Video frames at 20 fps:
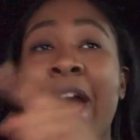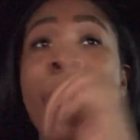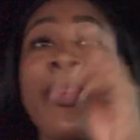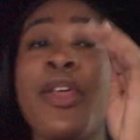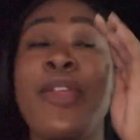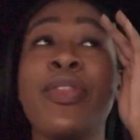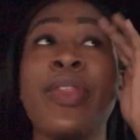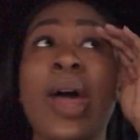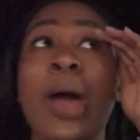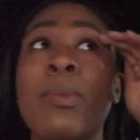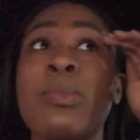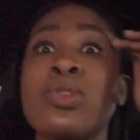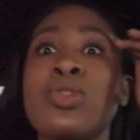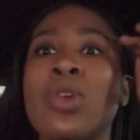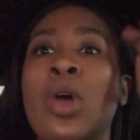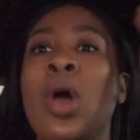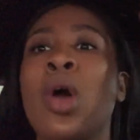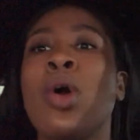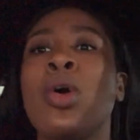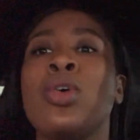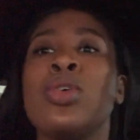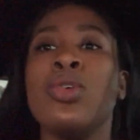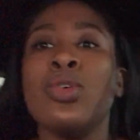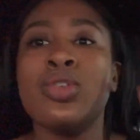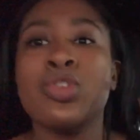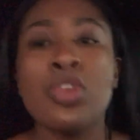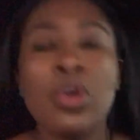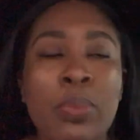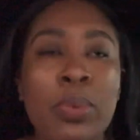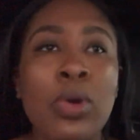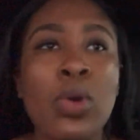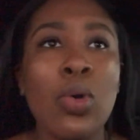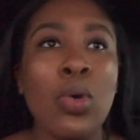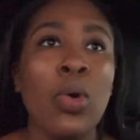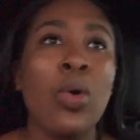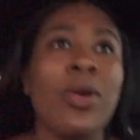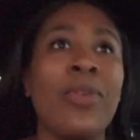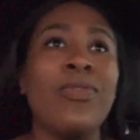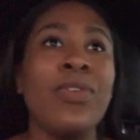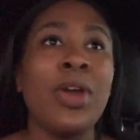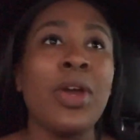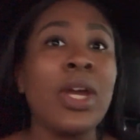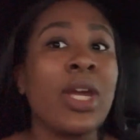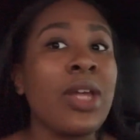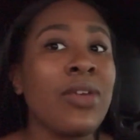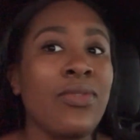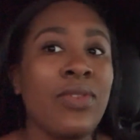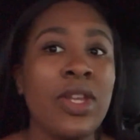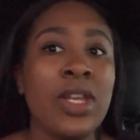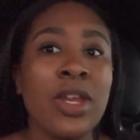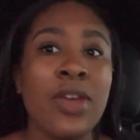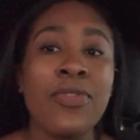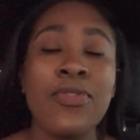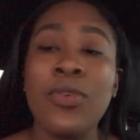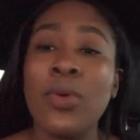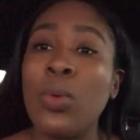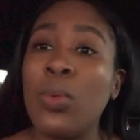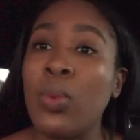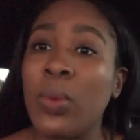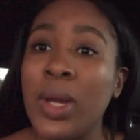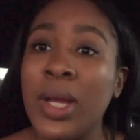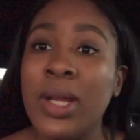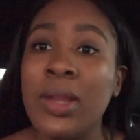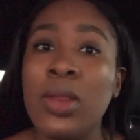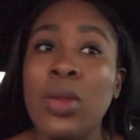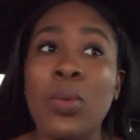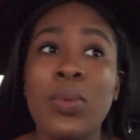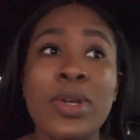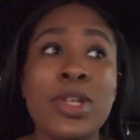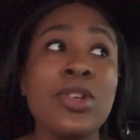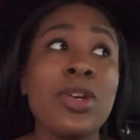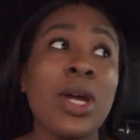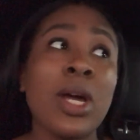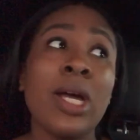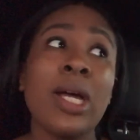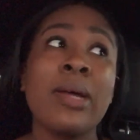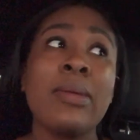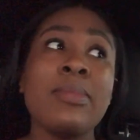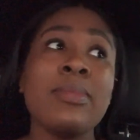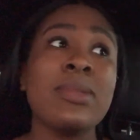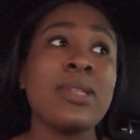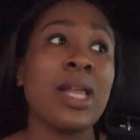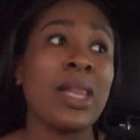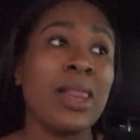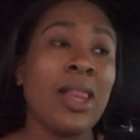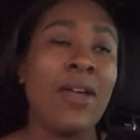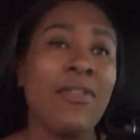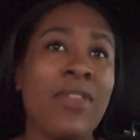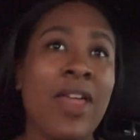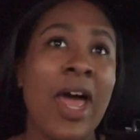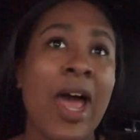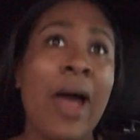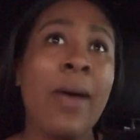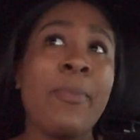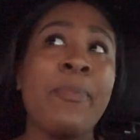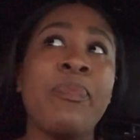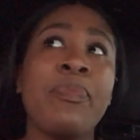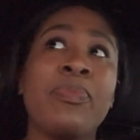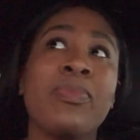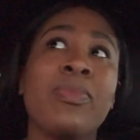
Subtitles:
I thought that was super cool, very convenient for when the winter comes. Love that.